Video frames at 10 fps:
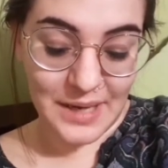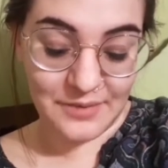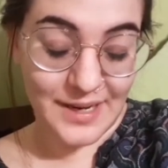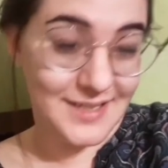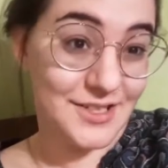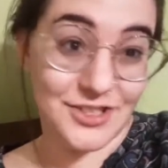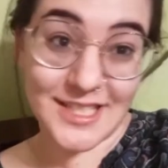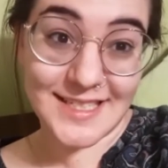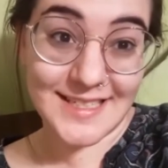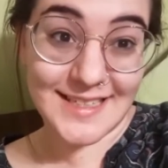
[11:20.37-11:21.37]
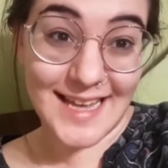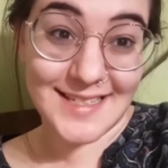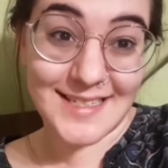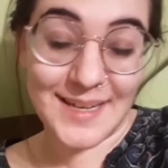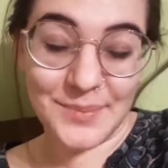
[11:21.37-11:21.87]
I read Dear Justyce last
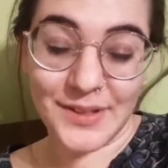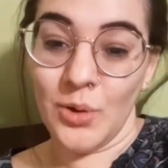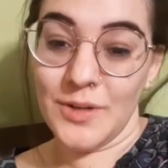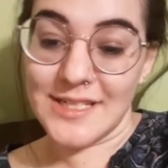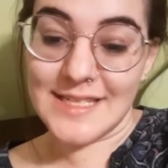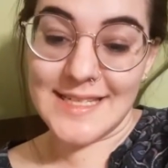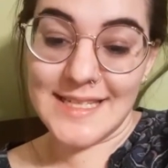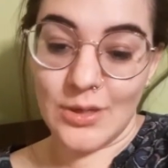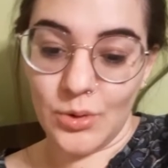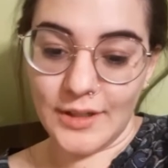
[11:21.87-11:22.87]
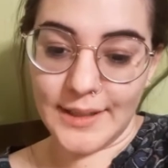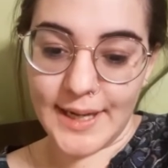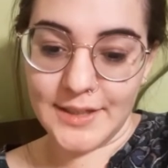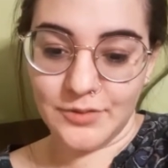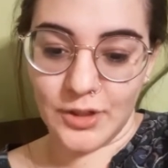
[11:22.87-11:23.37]
December, which is a sequel and
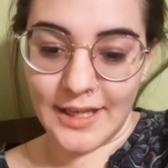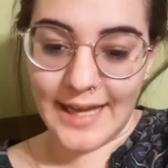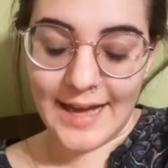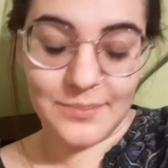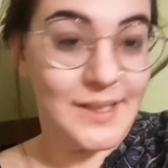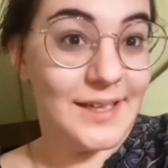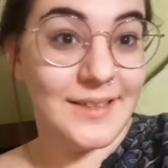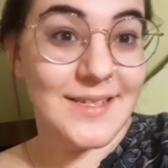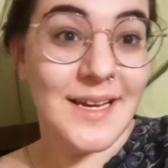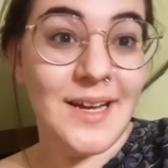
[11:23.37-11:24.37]
kind of looking at because